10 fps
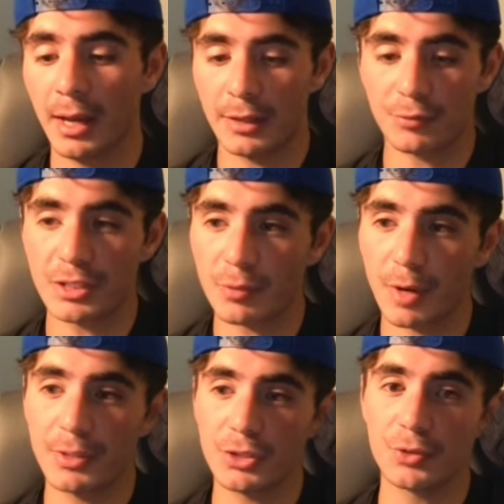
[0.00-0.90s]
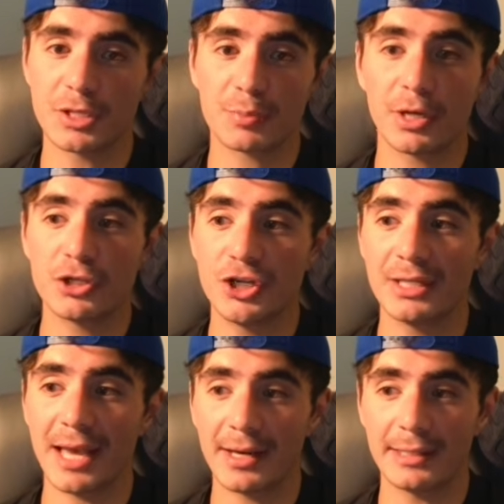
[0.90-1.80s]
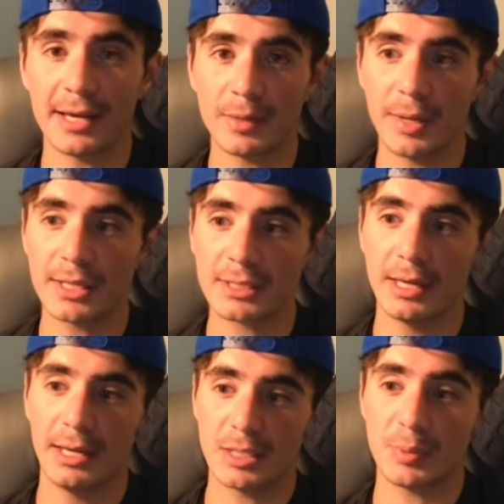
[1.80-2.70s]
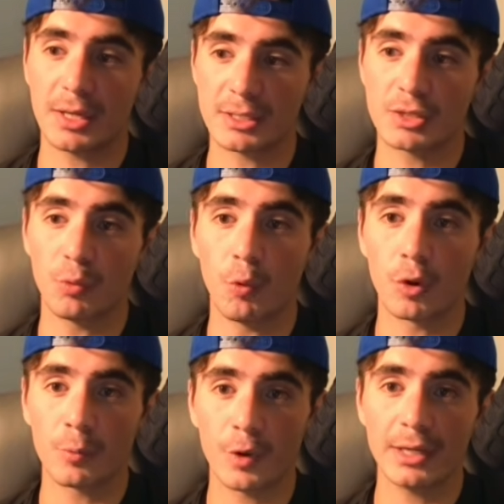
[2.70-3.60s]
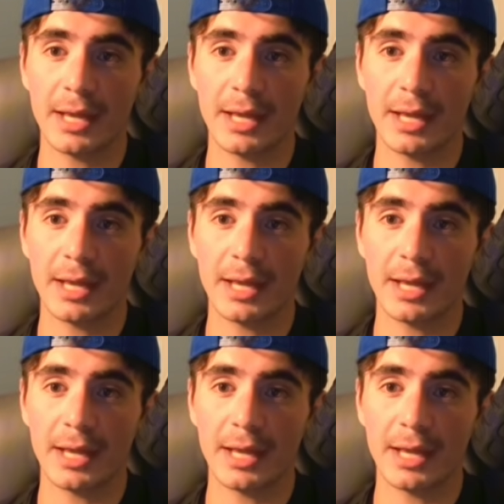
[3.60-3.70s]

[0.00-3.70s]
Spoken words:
And the reason why we do a spreadsheet and a database is because the Warmwind